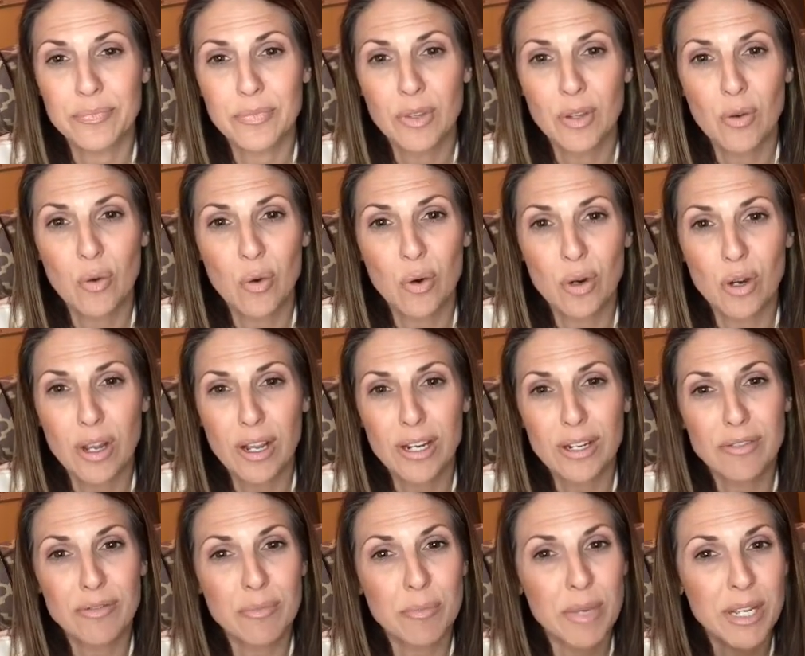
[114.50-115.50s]
or kind of
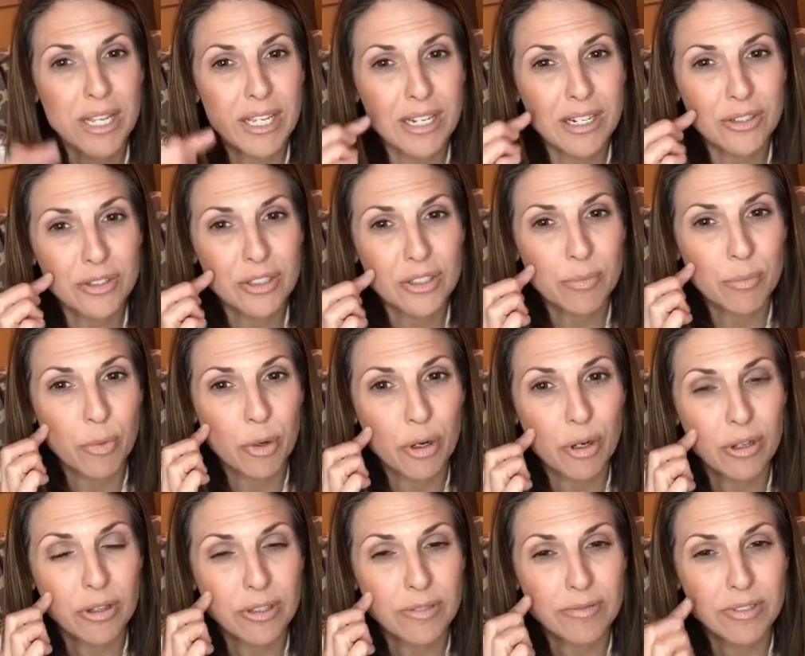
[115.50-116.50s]
making a smirk,
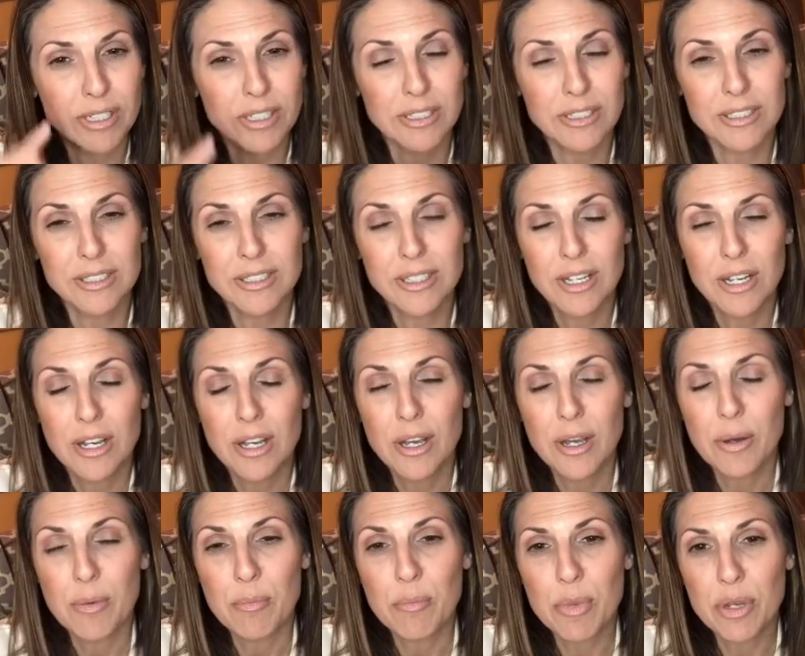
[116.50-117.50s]
lifting this
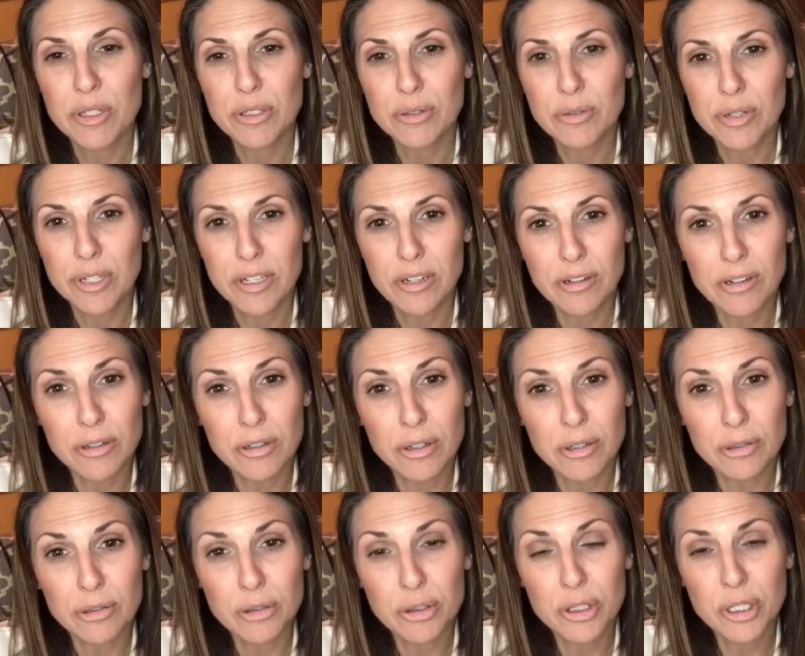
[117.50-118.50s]
muscle here in your
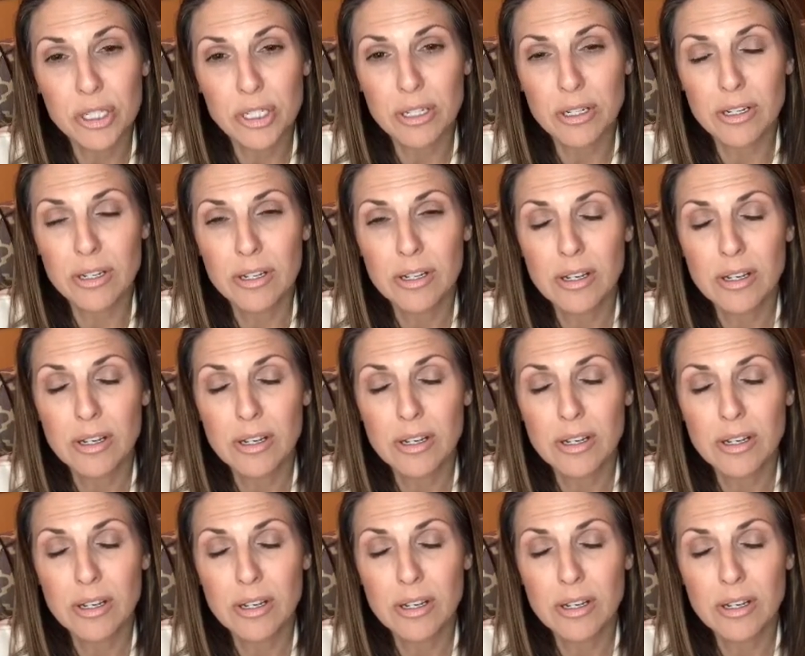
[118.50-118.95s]
cheek.